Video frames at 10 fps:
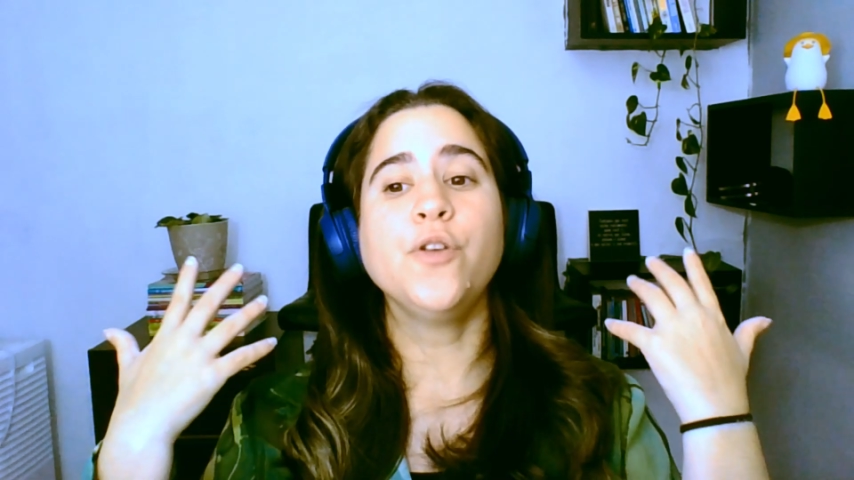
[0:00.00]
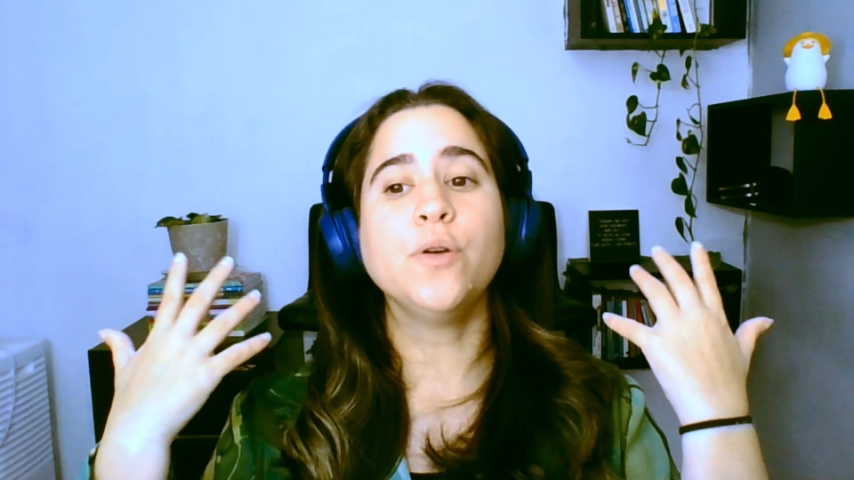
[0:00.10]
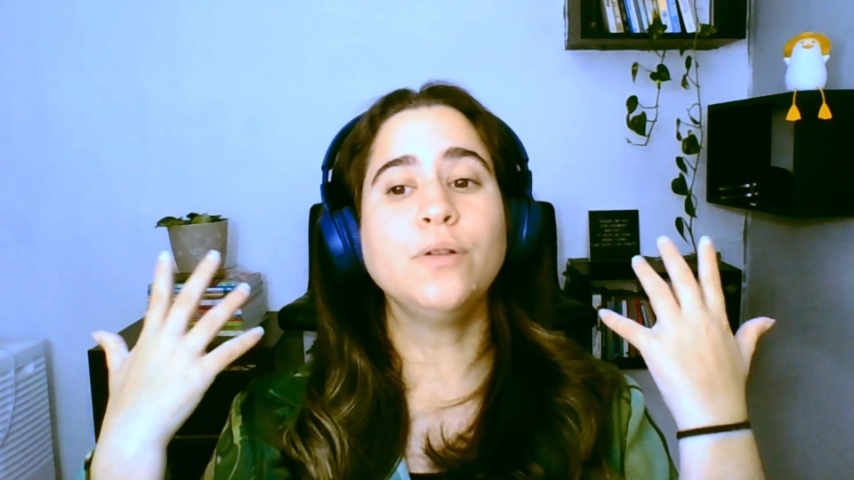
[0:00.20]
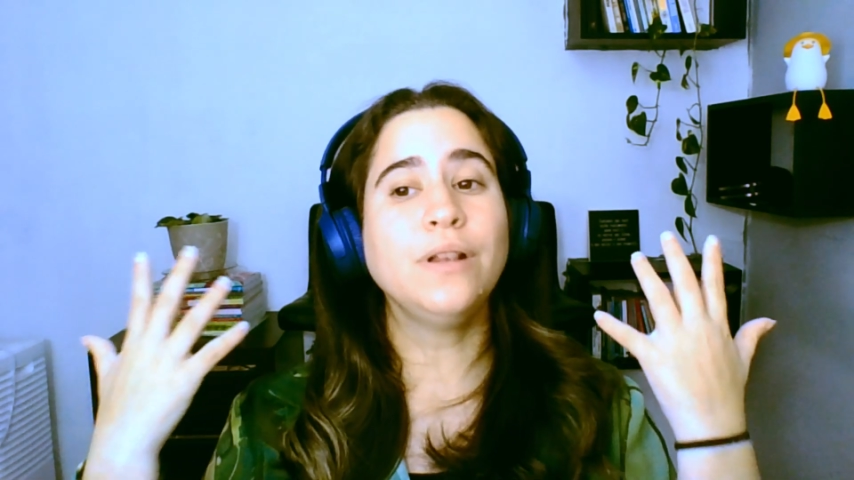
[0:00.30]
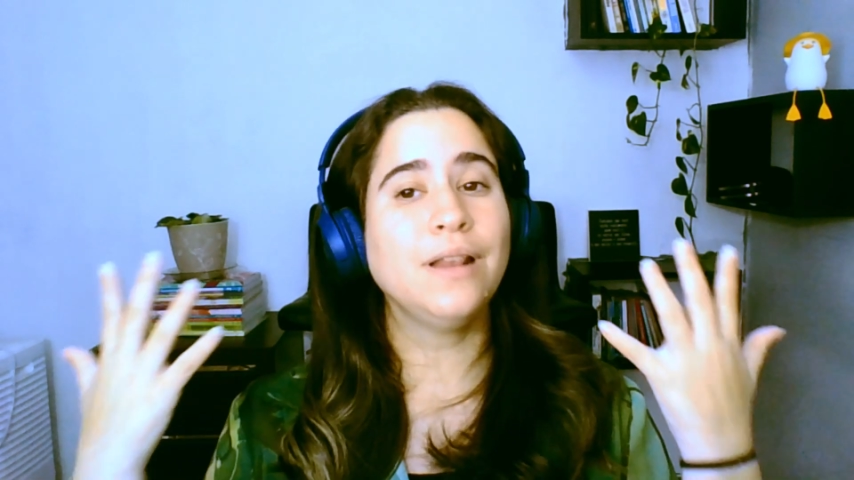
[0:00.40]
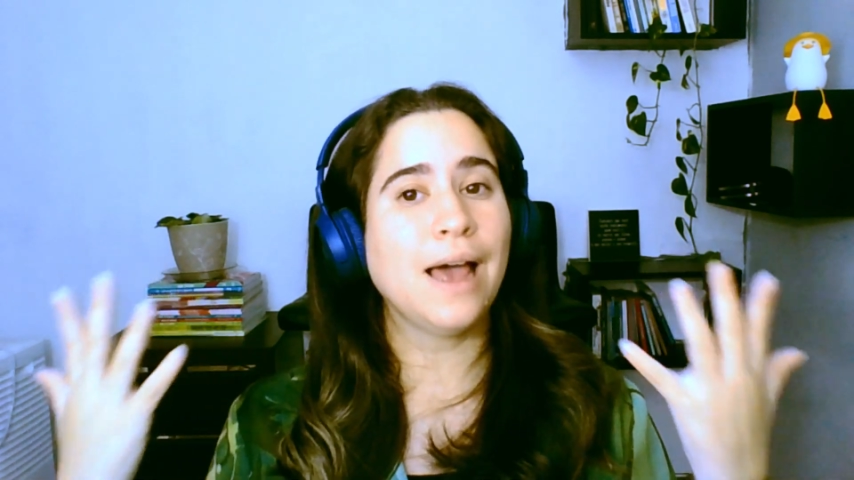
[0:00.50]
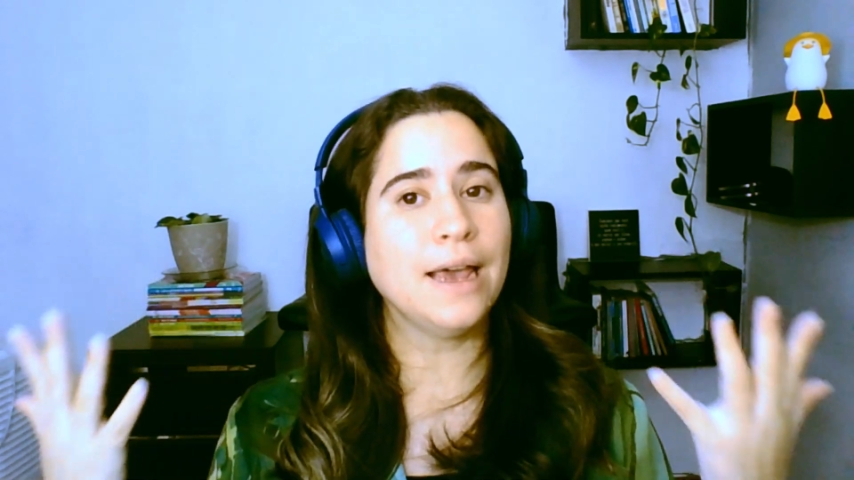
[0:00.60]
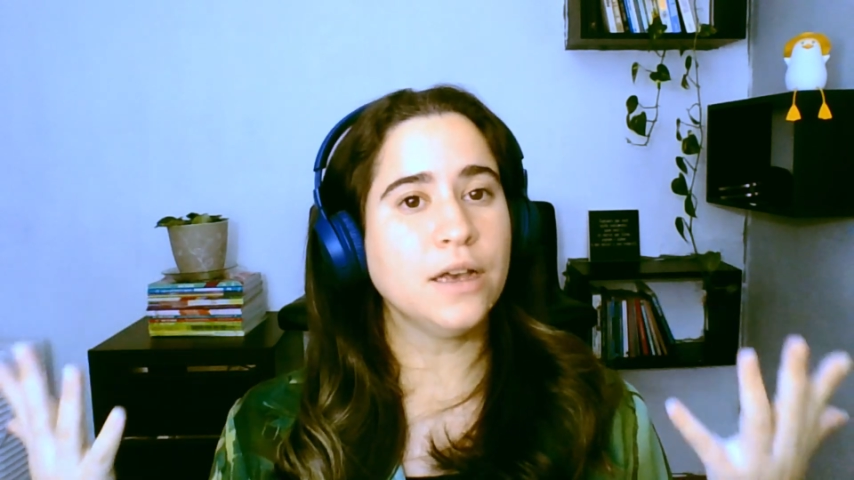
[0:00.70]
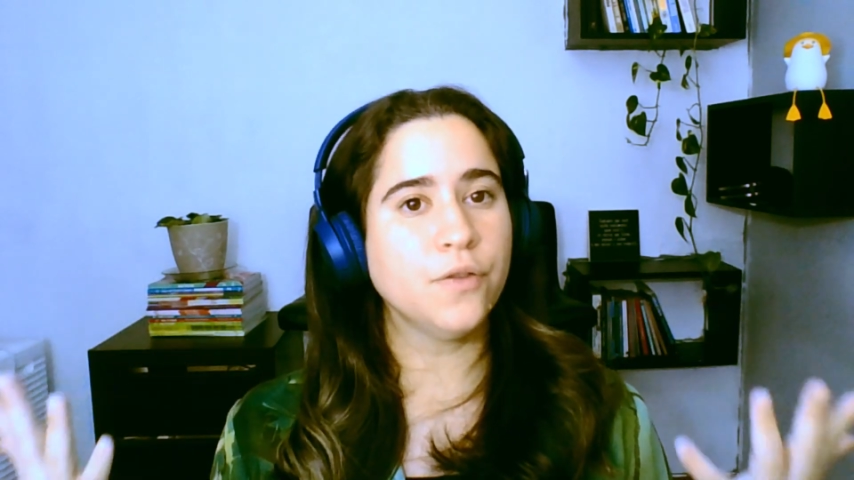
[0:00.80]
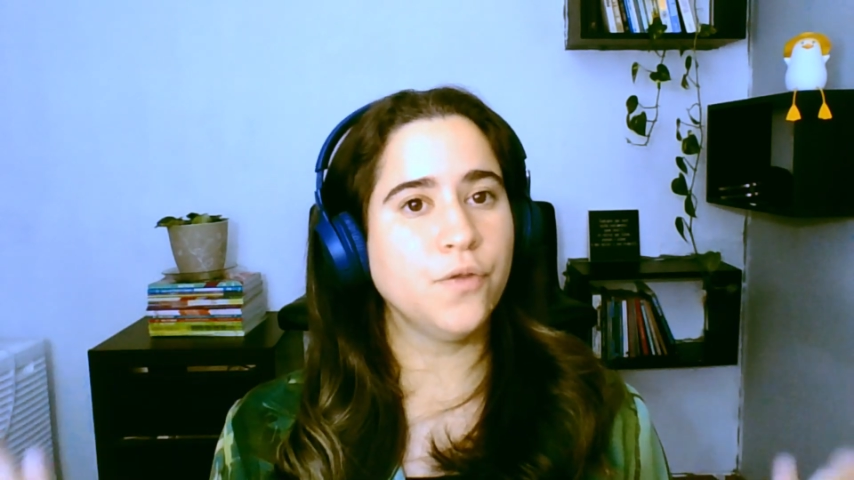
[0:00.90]
you'd
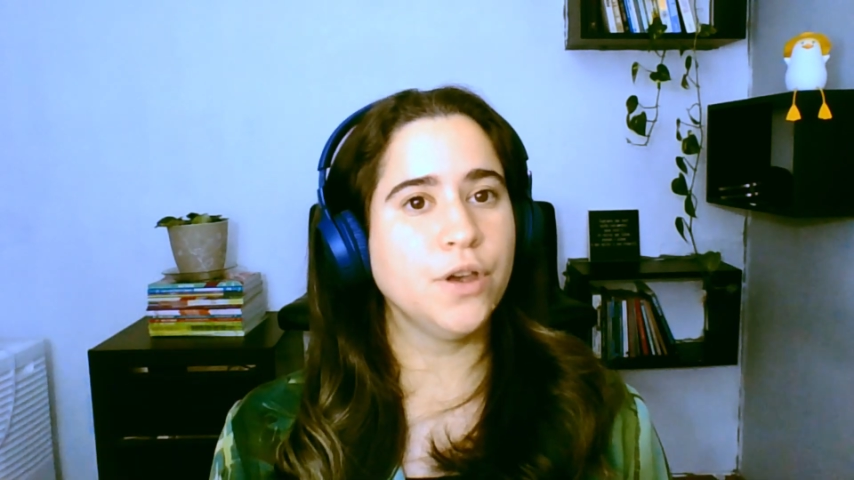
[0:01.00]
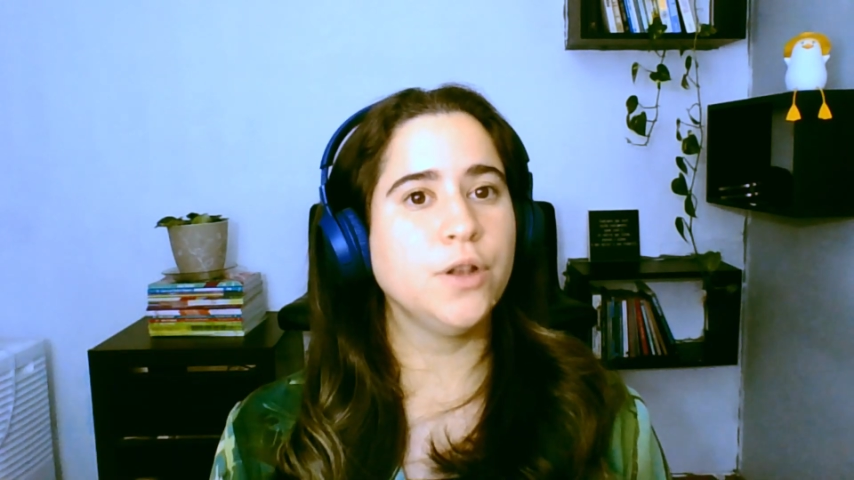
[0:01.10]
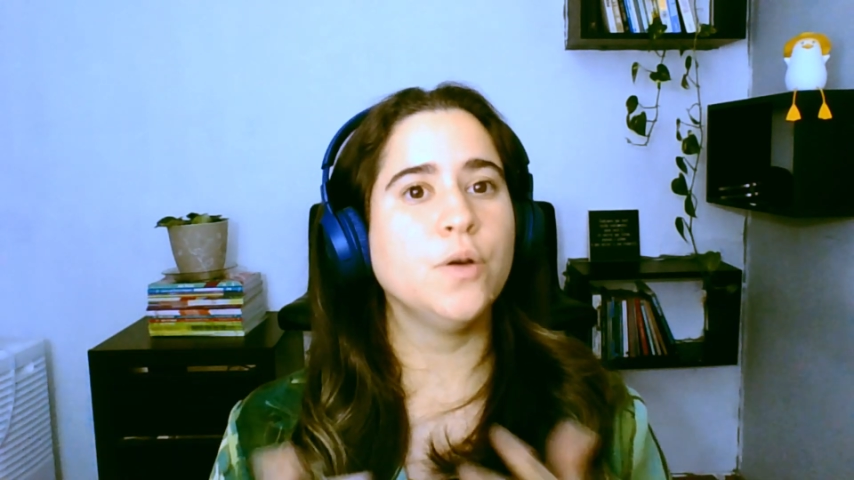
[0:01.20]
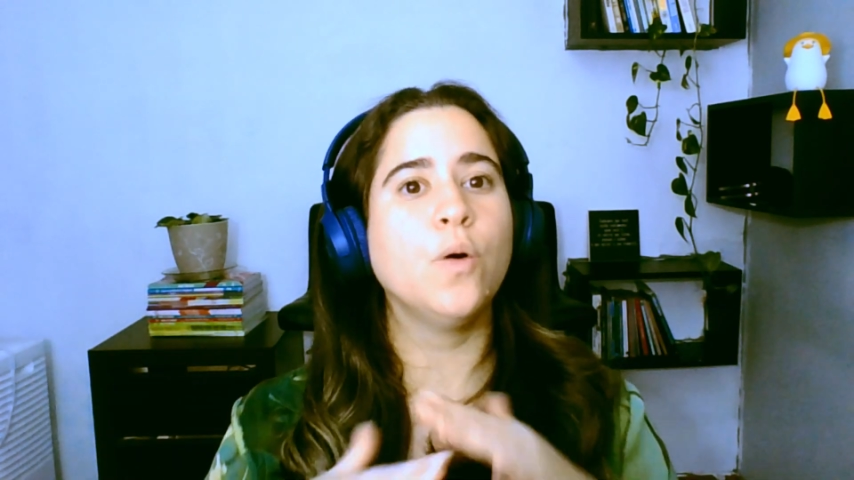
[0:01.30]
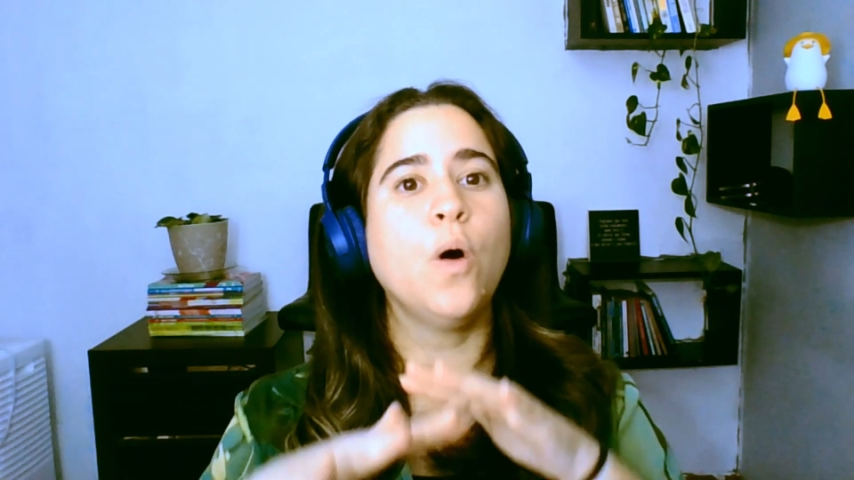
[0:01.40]
like a video